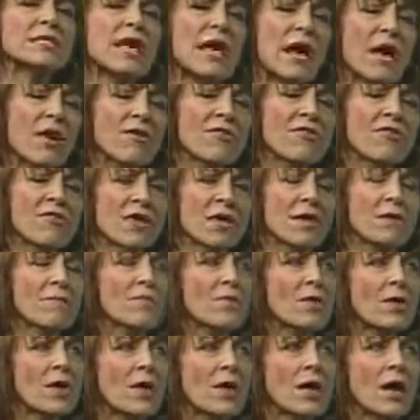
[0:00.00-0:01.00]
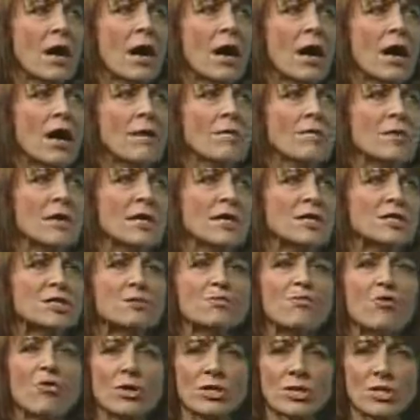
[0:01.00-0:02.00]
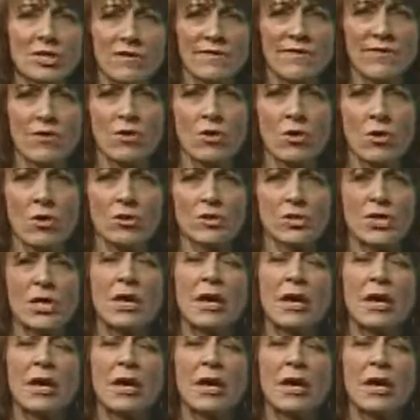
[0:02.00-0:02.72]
healthy, um, it's more difficult.